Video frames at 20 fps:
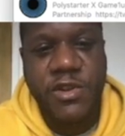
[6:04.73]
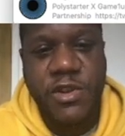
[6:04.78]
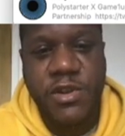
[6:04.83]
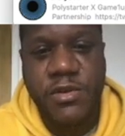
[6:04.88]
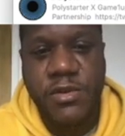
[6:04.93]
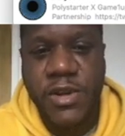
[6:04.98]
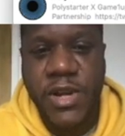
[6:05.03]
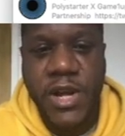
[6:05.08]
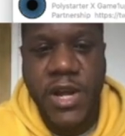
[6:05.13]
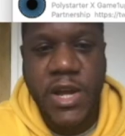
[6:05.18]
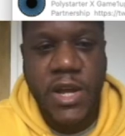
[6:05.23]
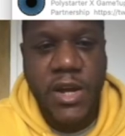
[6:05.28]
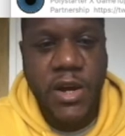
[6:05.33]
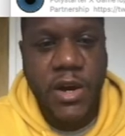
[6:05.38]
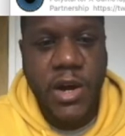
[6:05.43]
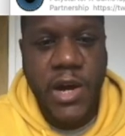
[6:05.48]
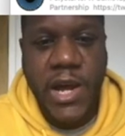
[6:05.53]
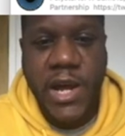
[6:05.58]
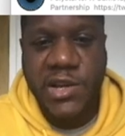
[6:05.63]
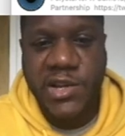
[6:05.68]
And
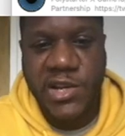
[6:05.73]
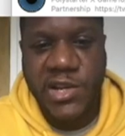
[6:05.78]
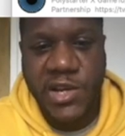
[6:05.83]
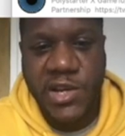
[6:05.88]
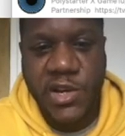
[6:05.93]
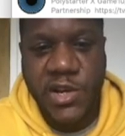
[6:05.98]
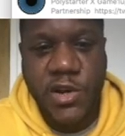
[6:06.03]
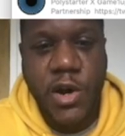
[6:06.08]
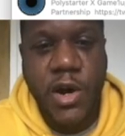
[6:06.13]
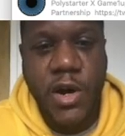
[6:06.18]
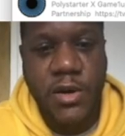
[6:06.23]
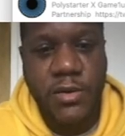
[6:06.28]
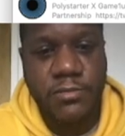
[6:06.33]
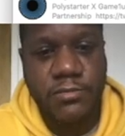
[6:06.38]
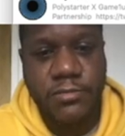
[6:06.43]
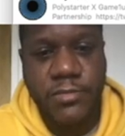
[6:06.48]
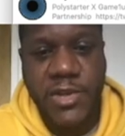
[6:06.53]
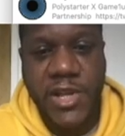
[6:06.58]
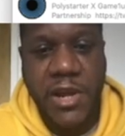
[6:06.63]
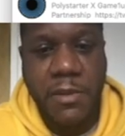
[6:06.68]
I actually got
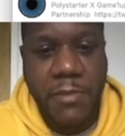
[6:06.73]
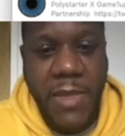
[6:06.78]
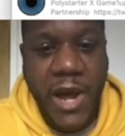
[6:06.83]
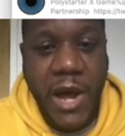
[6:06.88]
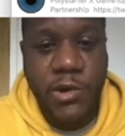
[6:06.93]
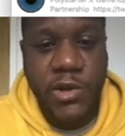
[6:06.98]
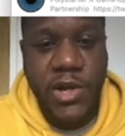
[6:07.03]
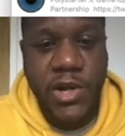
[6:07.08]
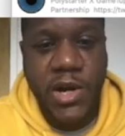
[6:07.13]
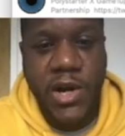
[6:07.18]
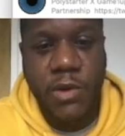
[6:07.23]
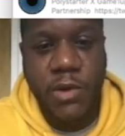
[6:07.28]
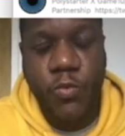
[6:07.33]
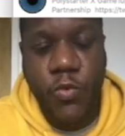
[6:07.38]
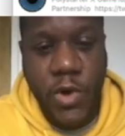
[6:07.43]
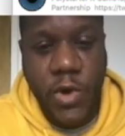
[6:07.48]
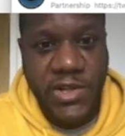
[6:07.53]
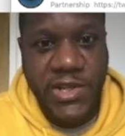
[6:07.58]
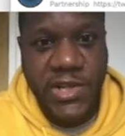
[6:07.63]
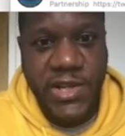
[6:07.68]
the amount that I
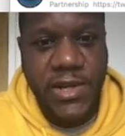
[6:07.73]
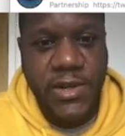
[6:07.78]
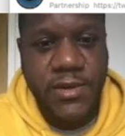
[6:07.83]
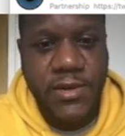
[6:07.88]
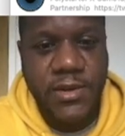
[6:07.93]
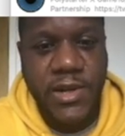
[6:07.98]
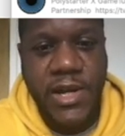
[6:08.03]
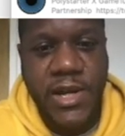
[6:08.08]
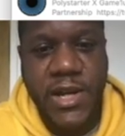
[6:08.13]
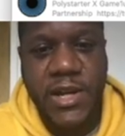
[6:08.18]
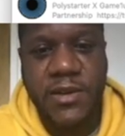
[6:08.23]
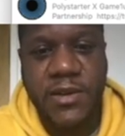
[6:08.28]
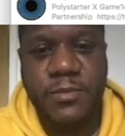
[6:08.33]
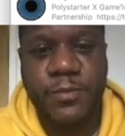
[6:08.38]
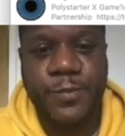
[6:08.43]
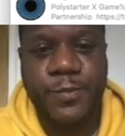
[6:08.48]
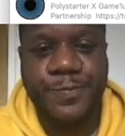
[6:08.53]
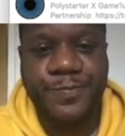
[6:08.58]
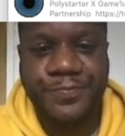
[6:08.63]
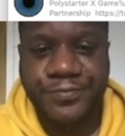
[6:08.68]
wanted
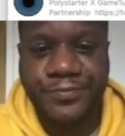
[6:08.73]
to